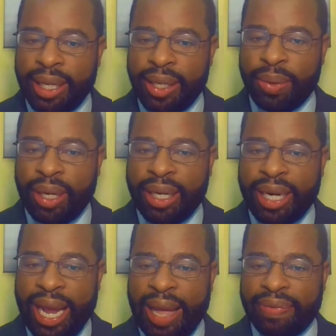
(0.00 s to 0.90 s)
You were lucky to
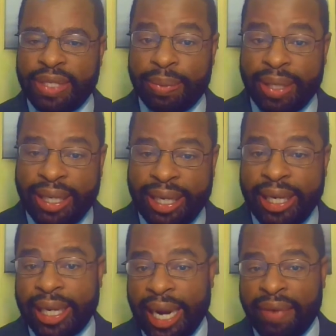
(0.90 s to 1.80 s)
have something to
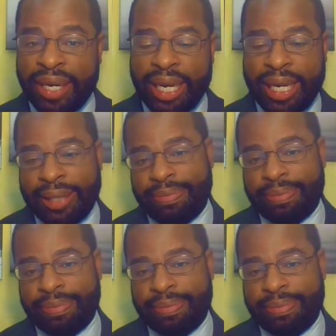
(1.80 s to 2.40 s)
eat every night.